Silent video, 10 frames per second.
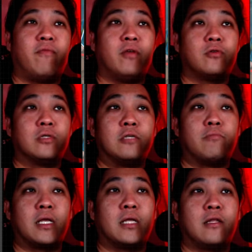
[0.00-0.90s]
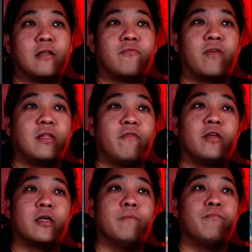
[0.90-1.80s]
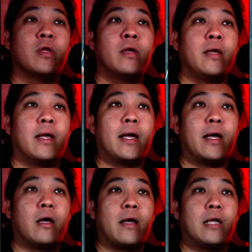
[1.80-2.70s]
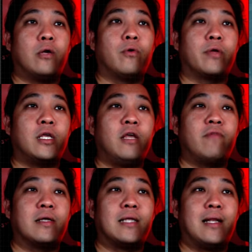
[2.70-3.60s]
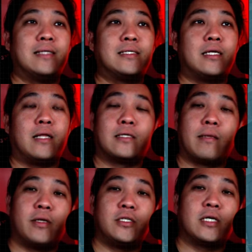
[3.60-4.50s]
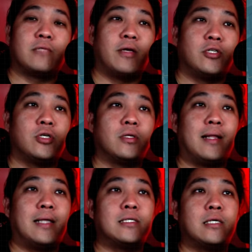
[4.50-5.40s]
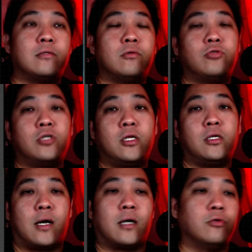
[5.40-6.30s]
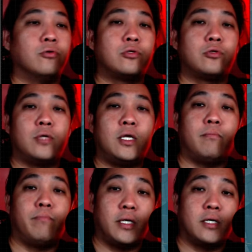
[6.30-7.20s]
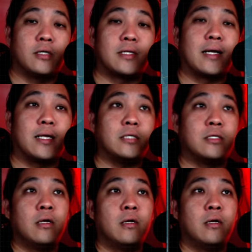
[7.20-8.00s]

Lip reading: drones is making things very difficult. At Orykiv, there's a Lancet, as I just mentioned. Lancets usually are used to hit bigger targets.